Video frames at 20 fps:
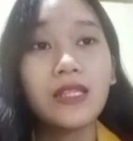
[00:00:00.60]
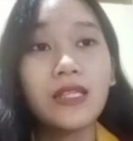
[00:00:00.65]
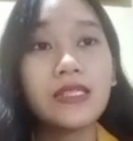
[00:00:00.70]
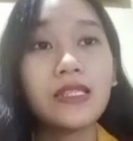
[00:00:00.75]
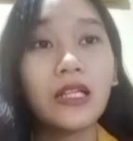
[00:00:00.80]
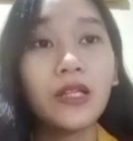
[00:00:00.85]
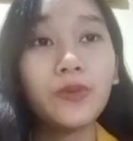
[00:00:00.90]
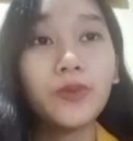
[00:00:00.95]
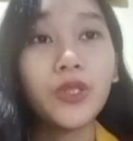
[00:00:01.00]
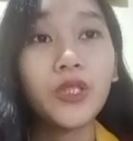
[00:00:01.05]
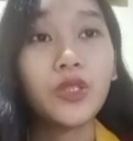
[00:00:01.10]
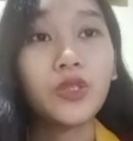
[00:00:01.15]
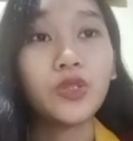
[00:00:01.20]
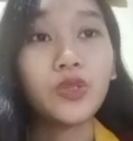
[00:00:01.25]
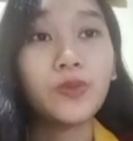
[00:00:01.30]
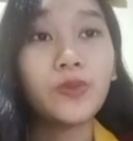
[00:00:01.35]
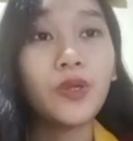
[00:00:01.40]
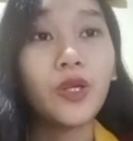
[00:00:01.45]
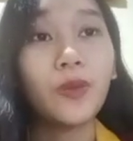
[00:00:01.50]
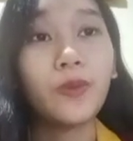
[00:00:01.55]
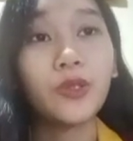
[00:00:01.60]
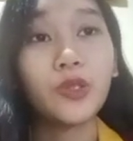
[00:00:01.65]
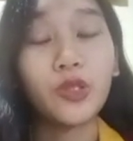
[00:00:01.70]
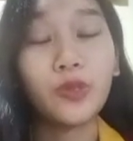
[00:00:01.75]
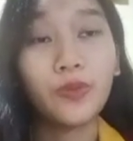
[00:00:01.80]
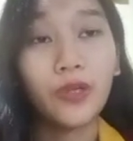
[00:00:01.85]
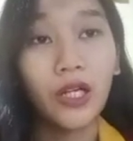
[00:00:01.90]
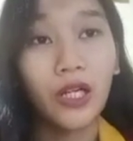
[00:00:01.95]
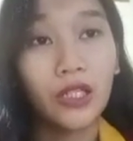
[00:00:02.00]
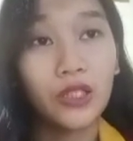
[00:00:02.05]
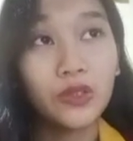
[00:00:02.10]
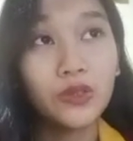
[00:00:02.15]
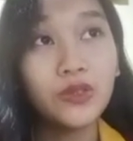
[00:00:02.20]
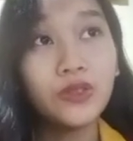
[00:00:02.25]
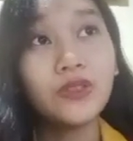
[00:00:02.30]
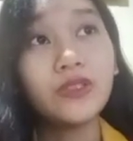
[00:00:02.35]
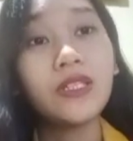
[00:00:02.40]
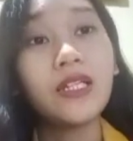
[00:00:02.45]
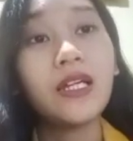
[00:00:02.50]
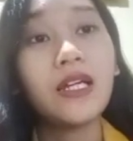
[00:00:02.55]
Assalamualaikum warahmatullahi
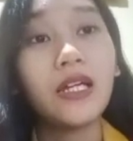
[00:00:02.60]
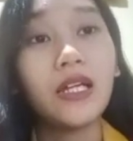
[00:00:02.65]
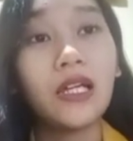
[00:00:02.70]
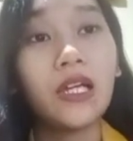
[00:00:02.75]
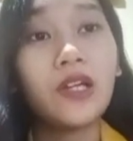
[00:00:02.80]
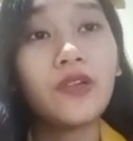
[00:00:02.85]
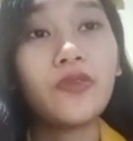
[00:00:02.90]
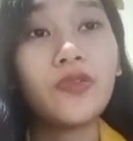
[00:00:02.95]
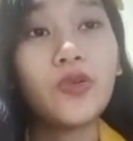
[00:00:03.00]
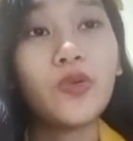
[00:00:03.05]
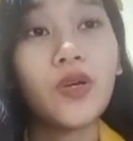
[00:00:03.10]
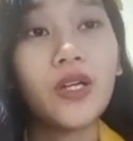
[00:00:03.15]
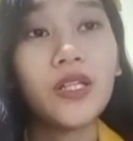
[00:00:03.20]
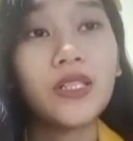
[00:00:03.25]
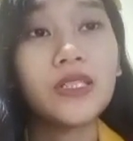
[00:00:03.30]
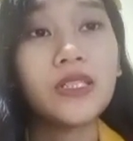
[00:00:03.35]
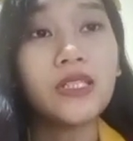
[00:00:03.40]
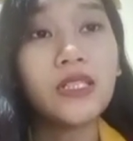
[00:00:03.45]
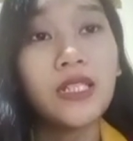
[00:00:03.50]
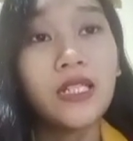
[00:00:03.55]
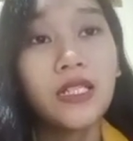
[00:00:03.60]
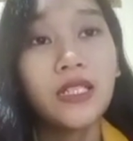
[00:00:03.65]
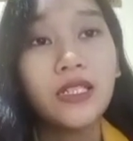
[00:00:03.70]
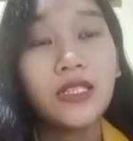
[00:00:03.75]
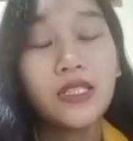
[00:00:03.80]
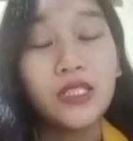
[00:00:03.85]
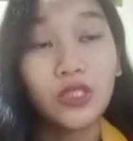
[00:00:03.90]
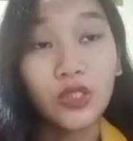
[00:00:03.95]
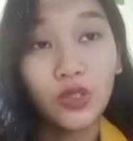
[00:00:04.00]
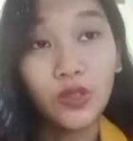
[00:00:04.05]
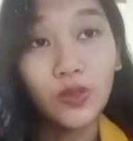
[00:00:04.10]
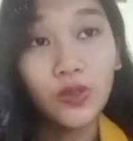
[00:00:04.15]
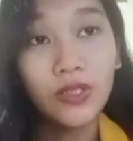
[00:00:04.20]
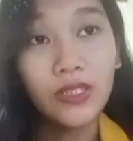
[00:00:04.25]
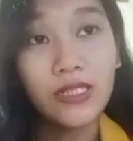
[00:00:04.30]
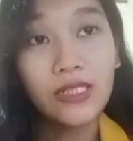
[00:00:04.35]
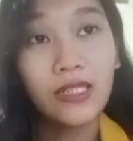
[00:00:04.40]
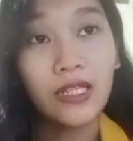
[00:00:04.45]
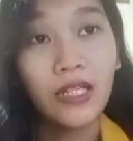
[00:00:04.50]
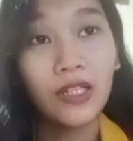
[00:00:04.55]
wabarakatuh. Hi everyone. So
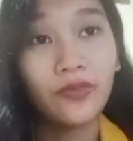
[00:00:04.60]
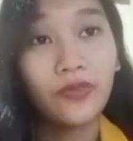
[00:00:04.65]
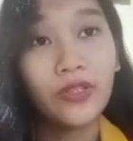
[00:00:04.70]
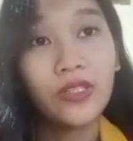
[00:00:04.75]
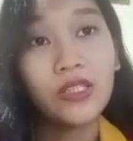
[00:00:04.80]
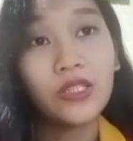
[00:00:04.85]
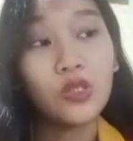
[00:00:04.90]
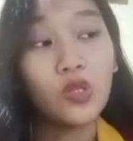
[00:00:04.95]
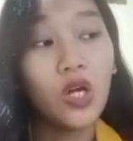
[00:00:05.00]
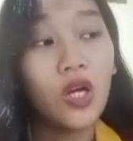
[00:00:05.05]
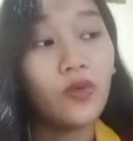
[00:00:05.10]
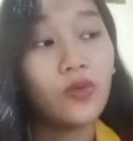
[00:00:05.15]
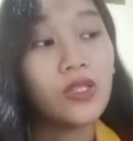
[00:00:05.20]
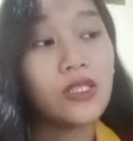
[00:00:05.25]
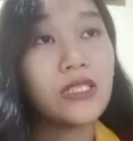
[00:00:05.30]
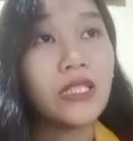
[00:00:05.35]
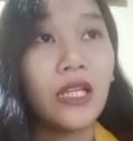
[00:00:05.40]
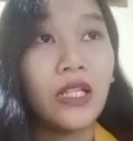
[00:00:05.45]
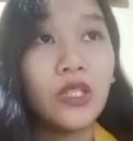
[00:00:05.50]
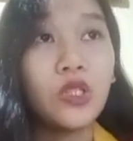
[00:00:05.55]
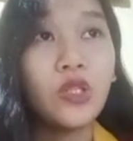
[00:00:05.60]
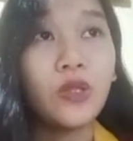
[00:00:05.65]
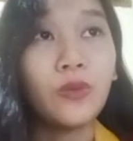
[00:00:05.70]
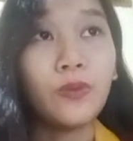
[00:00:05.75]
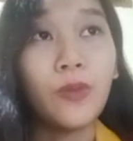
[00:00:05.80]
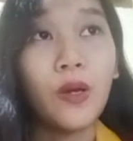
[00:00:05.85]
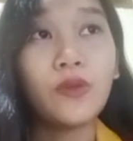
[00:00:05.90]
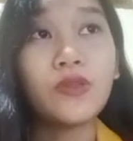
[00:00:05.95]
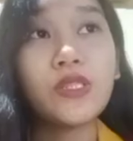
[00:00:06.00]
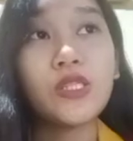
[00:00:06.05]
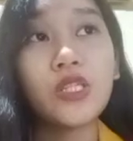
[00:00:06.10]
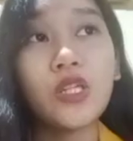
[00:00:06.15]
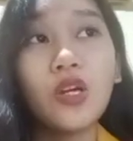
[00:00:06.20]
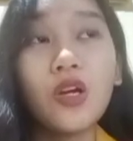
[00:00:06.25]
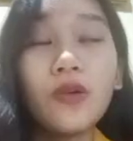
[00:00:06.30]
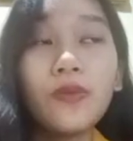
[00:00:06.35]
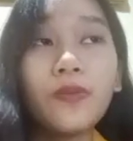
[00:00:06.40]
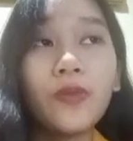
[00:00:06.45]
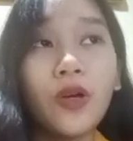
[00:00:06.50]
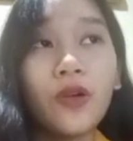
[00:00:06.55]
in the second video, I will tell you about
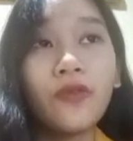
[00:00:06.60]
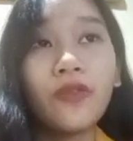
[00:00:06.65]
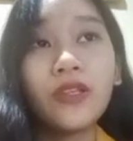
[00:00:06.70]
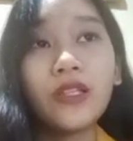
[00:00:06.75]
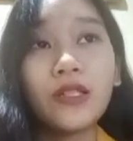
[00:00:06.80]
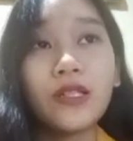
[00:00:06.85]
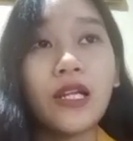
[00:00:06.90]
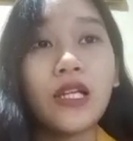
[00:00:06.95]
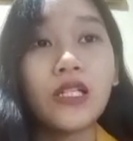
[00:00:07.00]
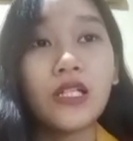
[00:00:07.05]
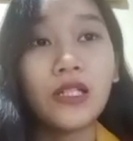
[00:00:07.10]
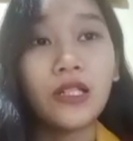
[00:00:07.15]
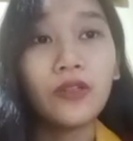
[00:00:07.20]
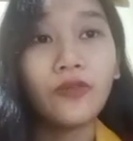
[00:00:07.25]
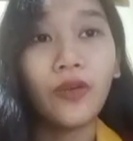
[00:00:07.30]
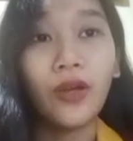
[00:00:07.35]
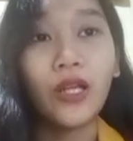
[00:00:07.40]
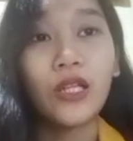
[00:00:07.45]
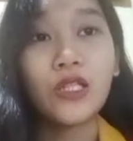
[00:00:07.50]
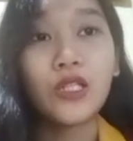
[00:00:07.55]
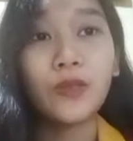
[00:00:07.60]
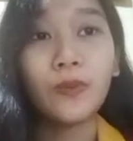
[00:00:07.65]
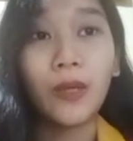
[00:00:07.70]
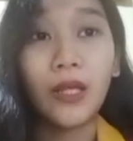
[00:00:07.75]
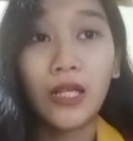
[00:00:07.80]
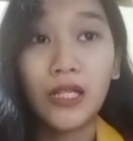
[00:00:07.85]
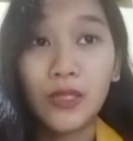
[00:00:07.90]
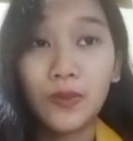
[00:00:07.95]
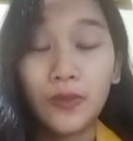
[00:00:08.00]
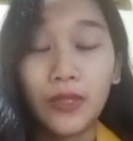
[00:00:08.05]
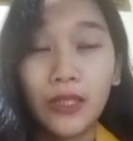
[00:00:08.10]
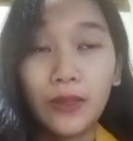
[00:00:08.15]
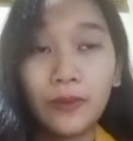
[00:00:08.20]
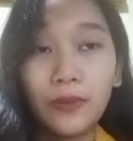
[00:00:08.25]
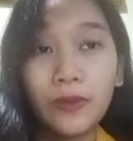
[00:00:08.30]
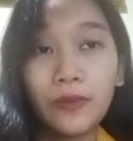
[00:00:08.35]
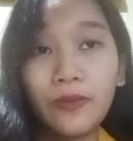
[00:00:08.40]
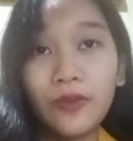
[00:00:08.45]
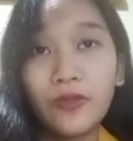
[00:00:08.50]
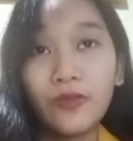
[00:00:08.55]
scope of international financial
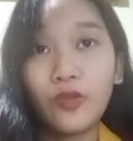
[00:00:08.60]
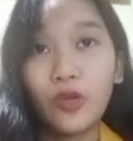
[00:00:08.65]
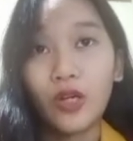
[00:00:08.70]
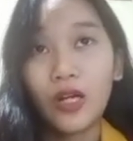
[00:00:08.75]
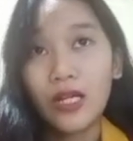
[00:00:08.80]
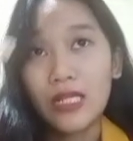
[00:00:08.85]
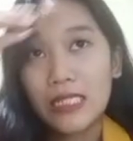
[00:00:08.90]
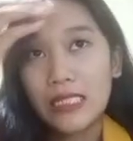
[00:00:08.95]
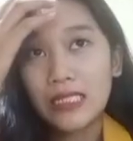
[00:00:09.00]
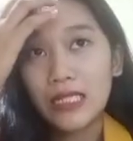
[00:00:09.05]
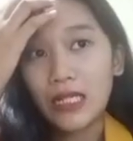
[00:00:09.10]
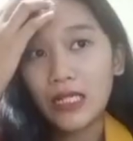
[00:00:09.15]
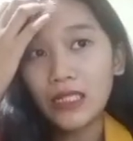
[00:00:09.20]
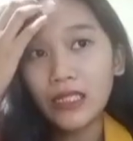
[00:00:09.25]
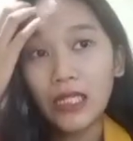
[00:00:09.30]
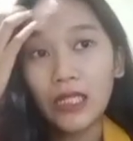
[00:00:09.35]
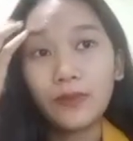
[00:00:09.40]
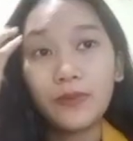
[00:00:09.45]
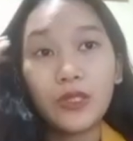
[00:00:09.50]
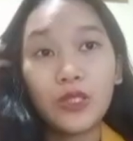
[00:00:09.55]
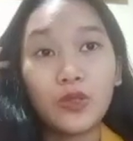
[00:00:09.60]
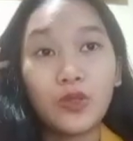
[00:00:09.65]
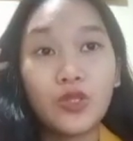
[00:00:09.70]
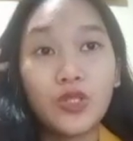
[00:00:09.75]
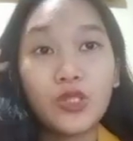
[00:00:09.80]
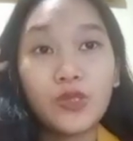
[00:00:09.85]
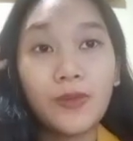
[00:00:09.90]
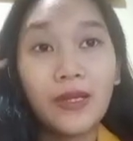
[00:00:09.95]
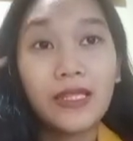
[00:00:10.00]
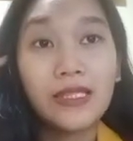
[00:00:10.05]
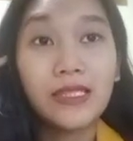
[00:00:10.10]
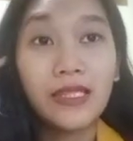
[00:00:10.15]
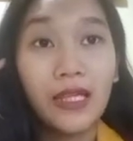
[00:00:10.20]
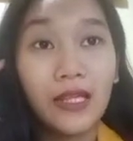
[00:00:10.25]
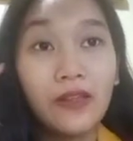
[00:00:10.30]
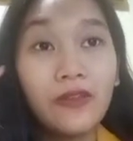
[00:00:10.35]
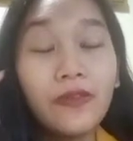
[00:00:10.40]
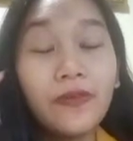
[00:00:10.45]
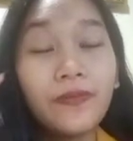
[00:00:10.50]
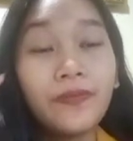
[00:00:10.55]
management. But before I start, let me introduce
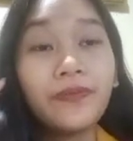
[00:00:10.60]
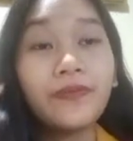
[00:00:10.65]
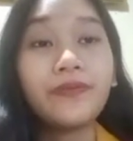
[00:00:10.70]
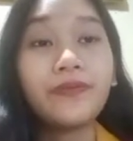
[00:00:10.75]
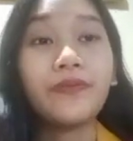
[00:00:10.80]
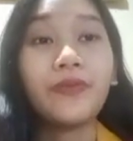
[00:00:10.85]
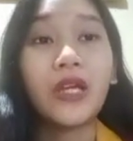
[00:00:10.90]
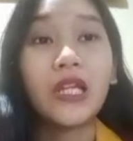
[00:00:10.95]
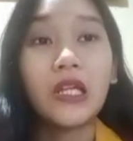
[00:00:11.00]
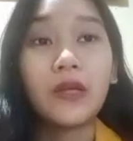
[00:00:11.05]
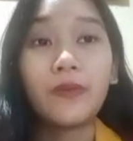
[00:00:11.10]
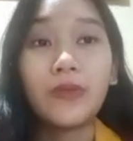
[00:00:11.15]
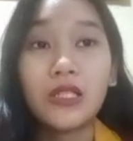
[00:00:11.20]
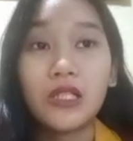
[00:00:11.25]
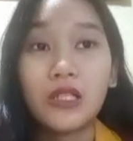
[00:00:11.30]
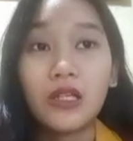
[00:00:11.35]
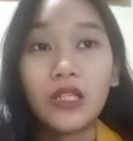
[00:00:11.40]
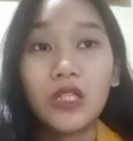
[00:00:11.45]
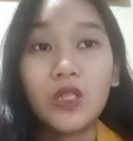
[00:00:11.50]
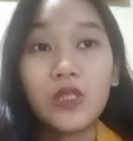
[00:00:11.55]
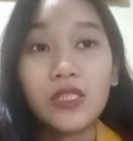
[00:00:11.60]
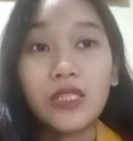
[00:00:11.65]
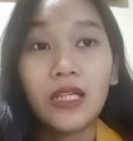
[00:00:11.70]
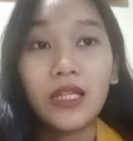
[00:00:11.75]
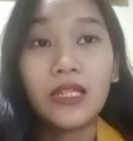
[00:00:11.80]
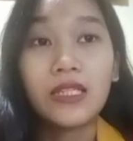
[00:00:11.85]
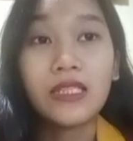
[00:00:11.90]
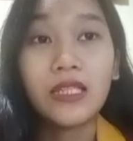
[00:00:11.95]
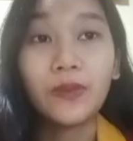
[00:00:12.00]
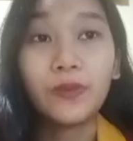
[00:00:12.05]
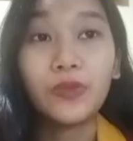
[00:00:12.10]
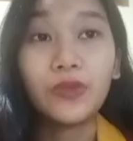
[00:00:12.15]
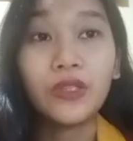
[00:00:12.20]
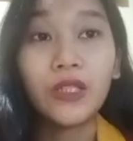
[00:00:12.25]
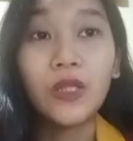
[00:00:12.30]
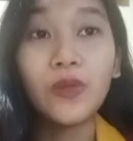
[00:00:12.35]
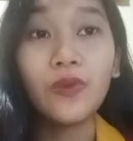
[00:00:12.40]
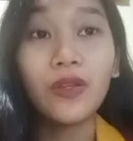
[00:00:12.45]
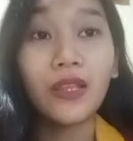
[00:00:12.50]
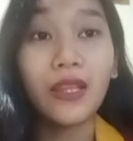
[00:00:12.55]
myself. My name is Jenny Gisa
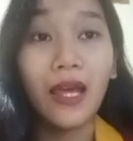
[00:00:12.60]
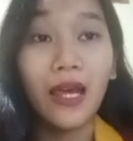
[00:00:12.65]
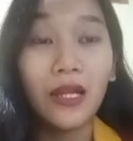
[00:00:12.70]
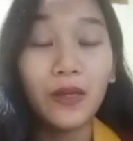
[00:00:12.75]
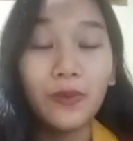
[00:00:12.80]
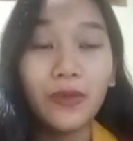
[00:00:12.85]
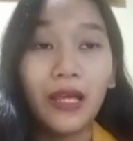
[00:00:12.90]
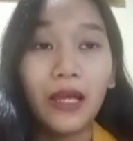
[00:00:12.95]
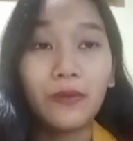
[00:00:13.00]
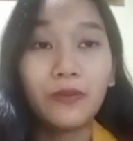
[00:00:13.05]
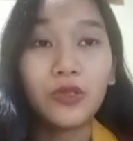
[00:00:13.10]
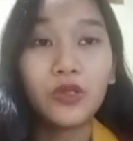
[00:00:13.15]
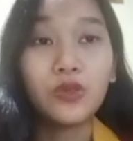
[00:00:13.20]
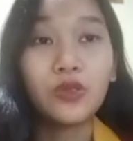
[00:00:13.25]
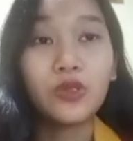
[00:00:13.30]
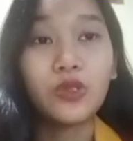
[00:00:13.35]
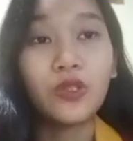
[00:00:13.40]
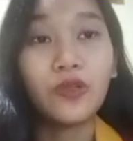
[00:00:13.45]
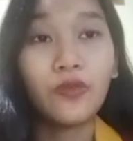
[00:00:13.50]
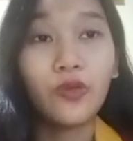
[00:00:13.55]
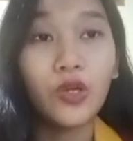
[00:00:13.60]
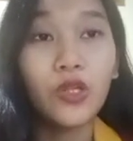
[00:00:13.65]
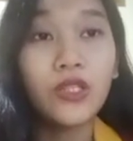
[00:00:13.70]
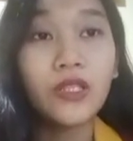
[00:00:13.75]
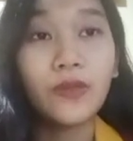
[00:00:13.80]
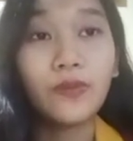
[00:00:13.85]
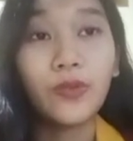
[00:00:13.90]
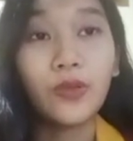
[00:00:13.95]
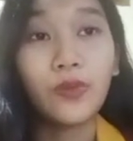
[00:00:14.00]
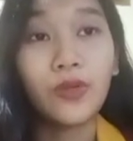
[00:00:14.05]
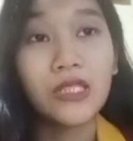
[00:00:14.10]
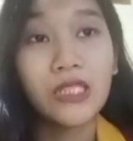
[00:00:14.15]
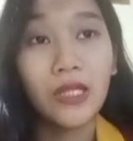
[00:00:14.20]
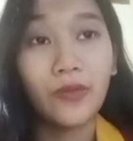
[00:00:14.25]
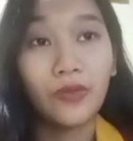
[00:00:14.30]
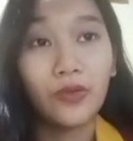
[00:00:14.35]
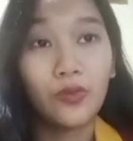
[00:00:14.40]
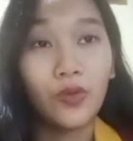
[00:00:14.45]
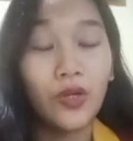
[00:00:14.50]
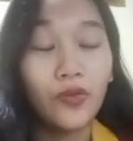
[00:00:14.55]
Putri with NPM
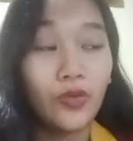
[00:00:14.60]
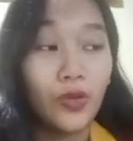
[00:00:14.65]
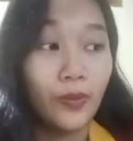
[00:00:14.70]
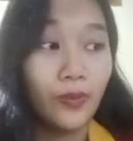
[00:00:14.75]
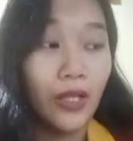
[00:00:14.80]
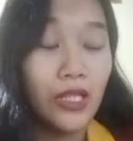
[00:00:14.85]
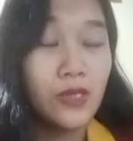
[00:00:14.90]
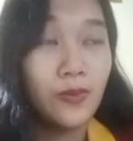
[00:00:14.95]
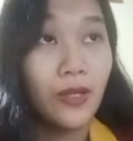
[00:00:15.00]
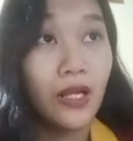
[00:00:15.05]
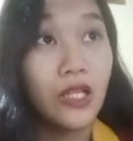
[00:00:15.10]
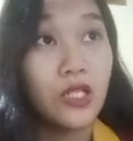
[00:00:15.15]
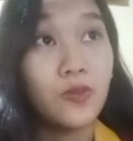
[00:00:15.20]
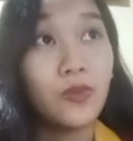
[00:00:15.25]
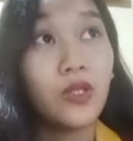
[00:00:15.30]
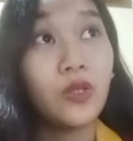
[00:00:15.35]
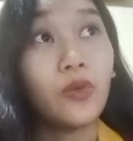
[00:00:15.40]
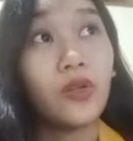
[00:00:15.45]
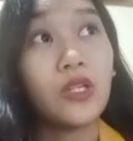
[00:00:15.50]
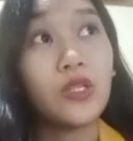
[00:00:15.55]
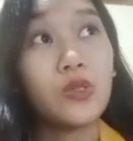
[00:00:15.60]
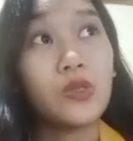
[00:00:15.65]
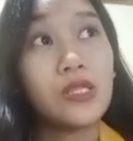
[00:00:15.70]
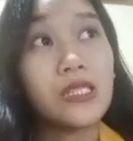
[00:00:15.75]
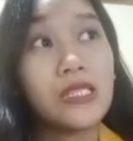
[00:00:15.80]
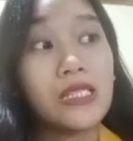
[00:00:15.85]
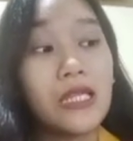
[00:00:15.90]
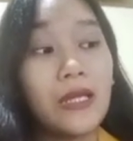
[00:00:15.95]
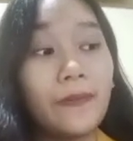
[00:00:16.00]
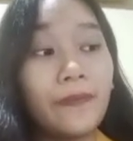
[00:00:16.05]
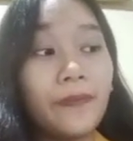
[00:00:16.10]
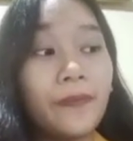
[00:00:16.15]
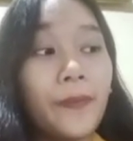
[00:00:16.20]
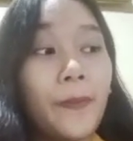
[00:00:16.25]
234-11171 from class management 23C.